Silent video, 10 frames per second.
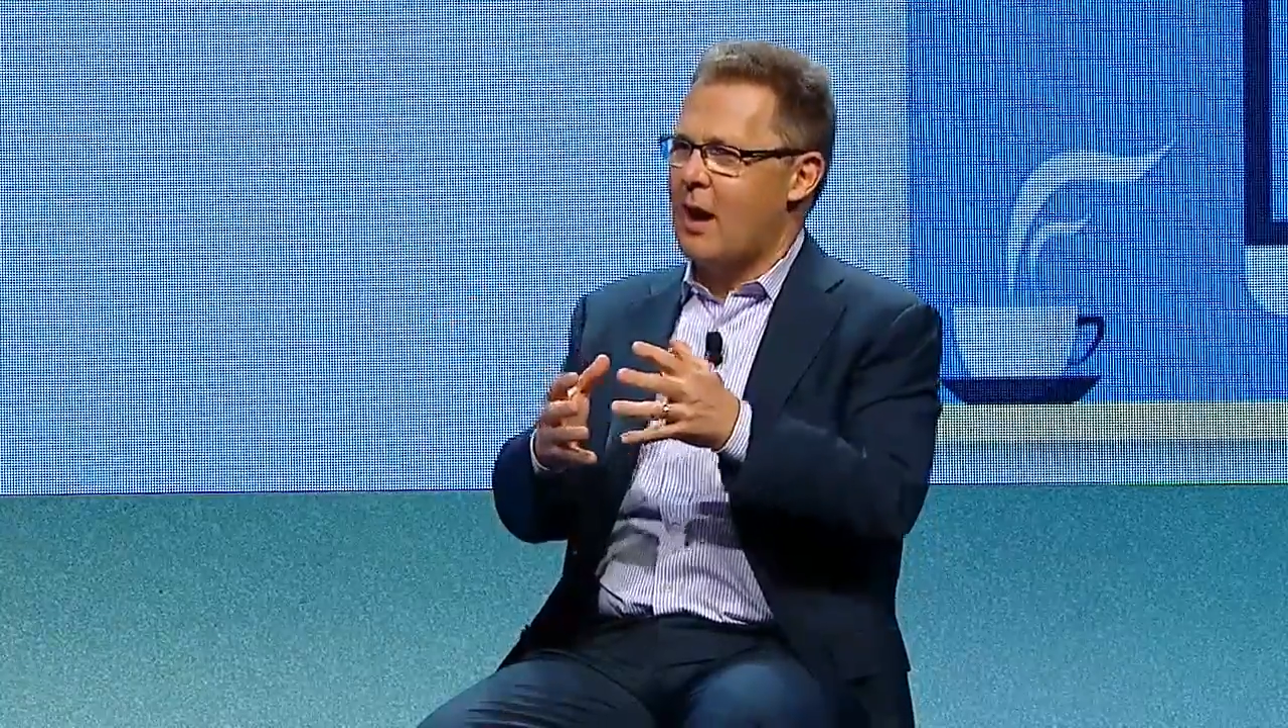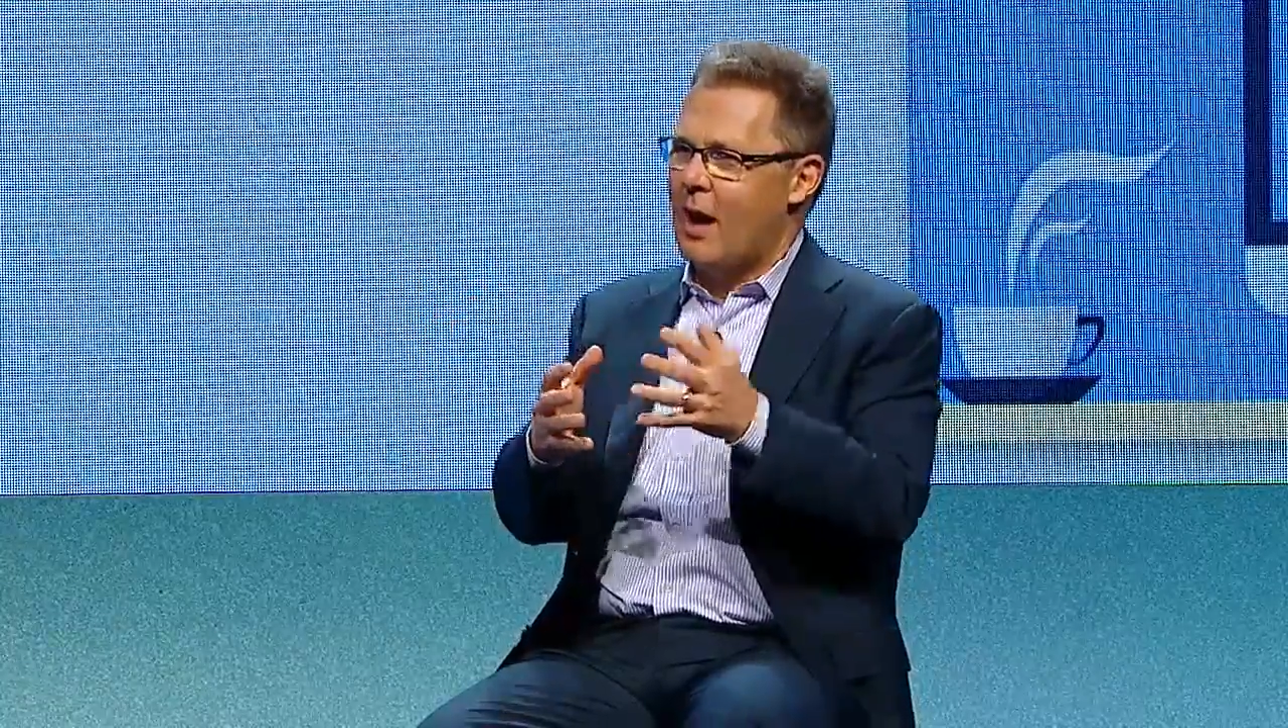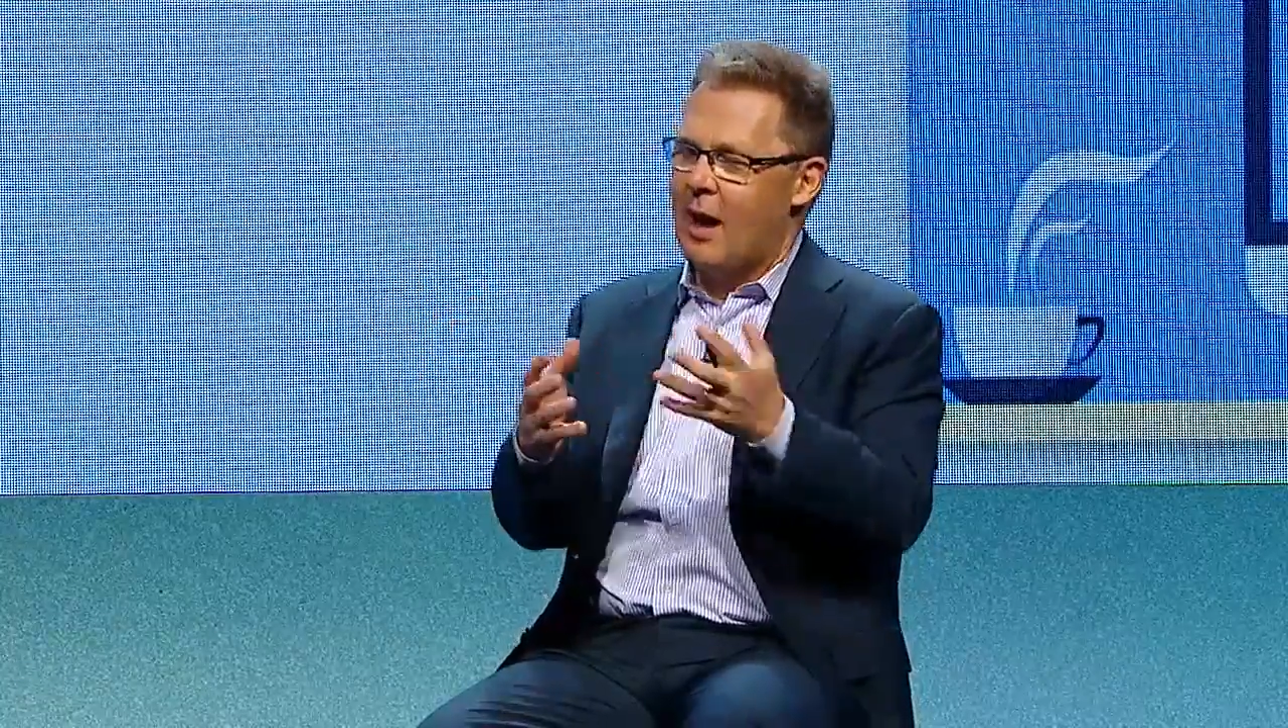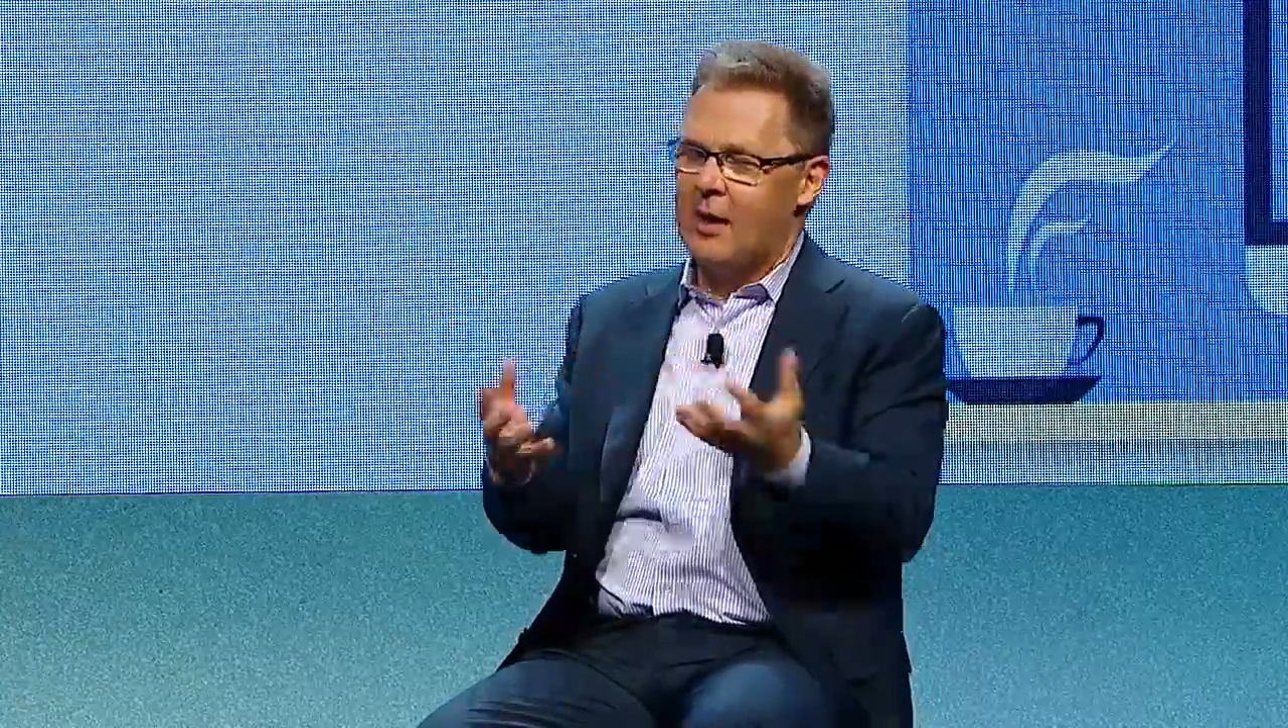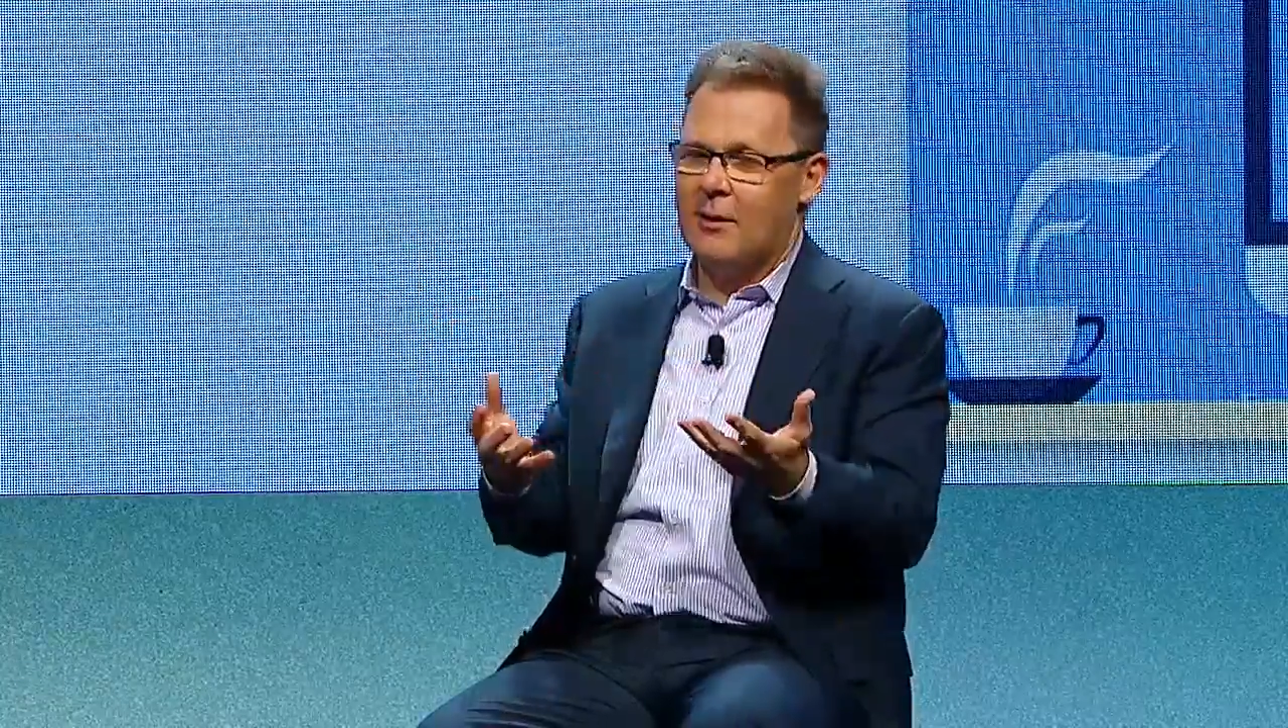
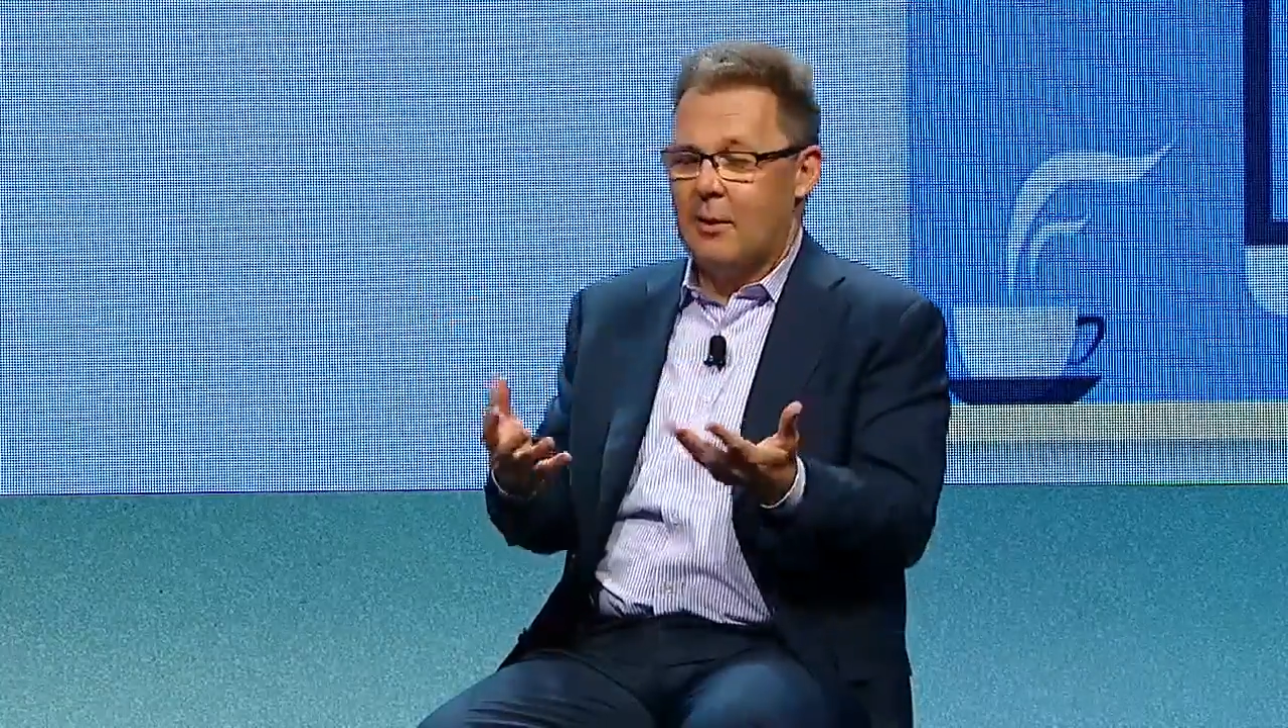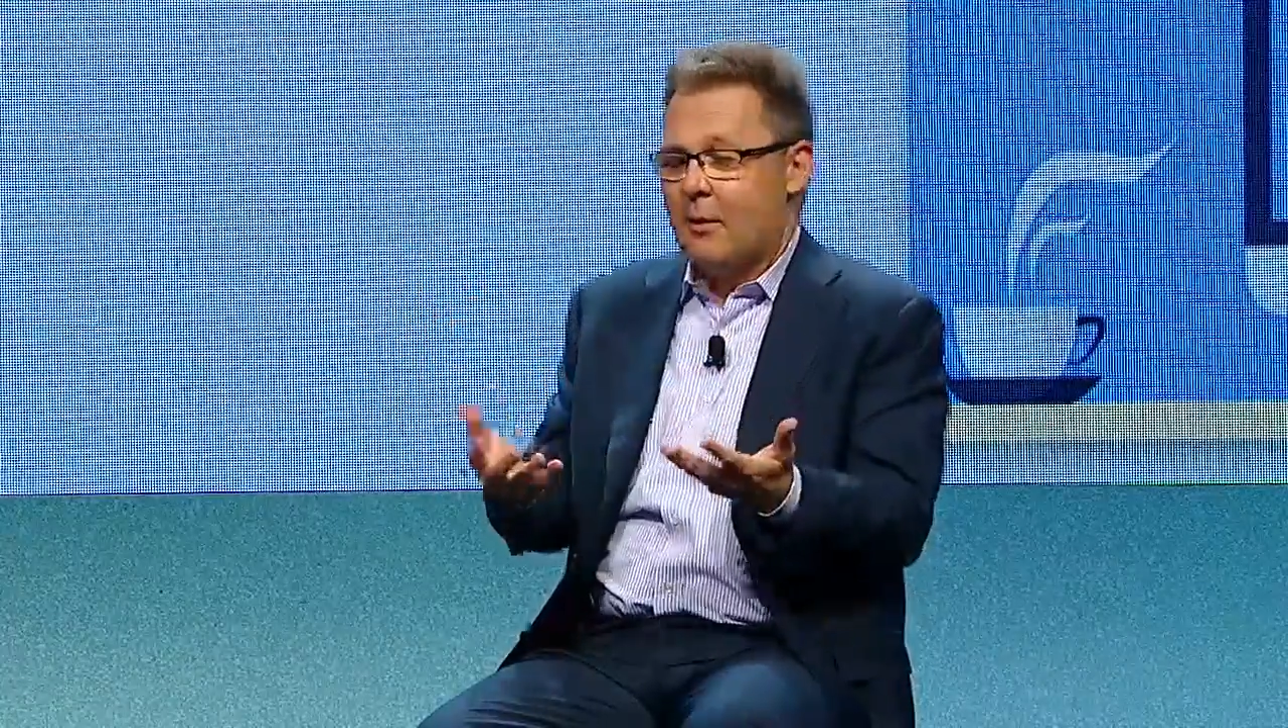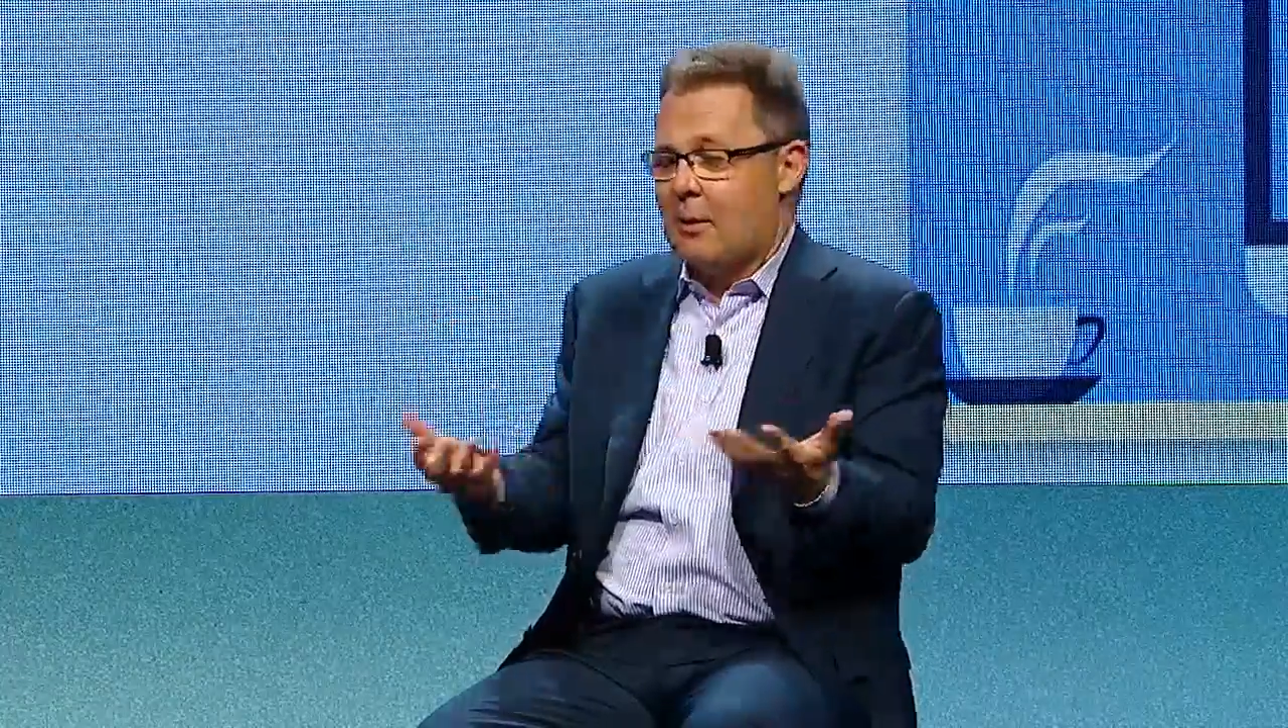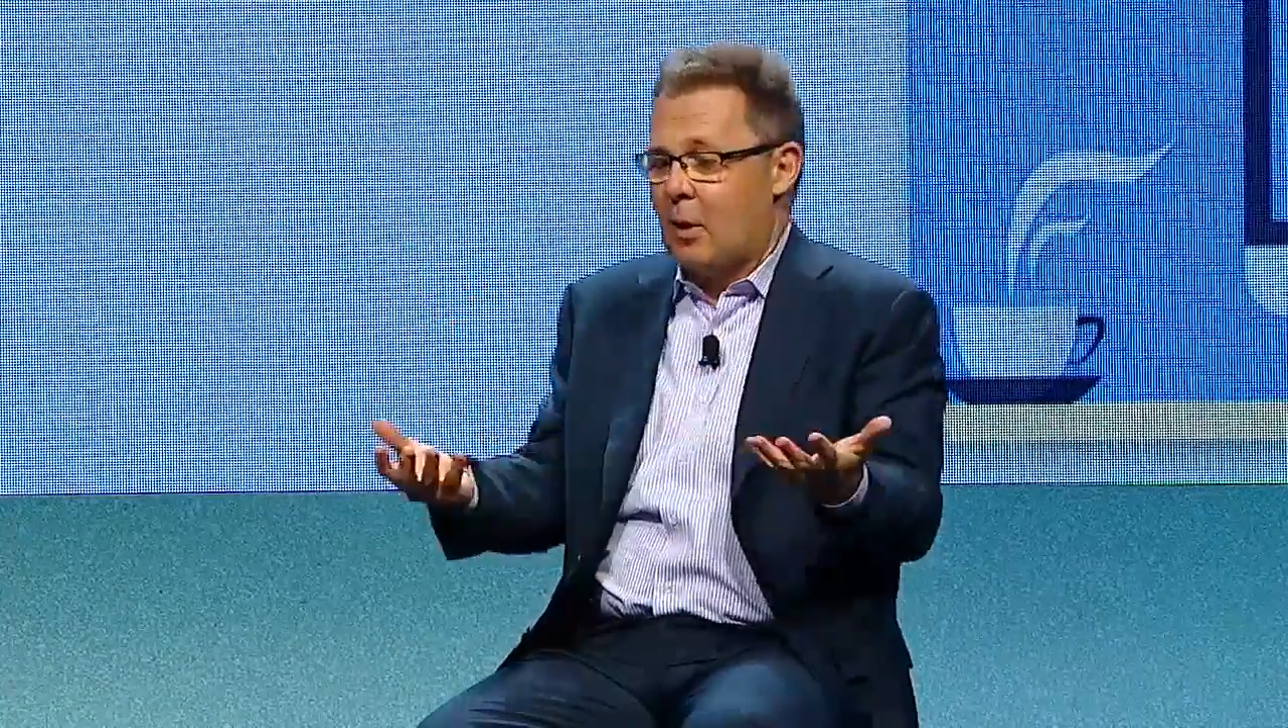And the